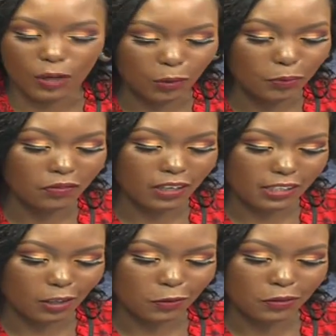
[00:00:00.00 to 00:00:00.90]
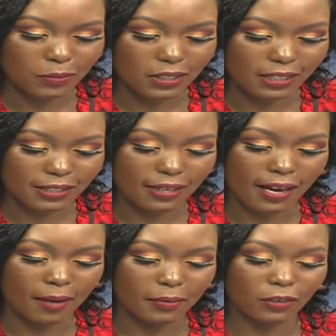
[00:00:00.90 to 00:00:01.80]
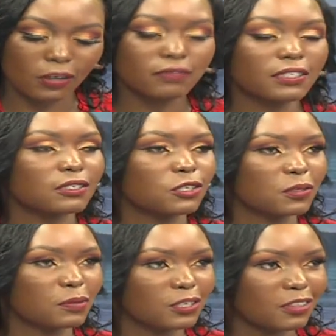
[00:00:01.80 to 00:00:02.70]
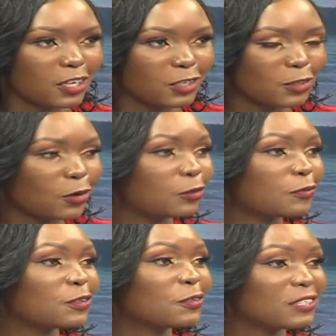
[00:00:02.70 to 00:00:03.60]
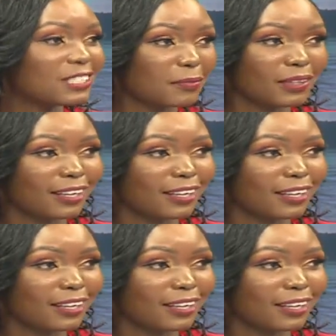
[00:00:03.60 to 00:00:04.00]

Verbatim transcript: I hope you've learned a lot from today's um, you know conversation. Special thank you to all of you, Christabel.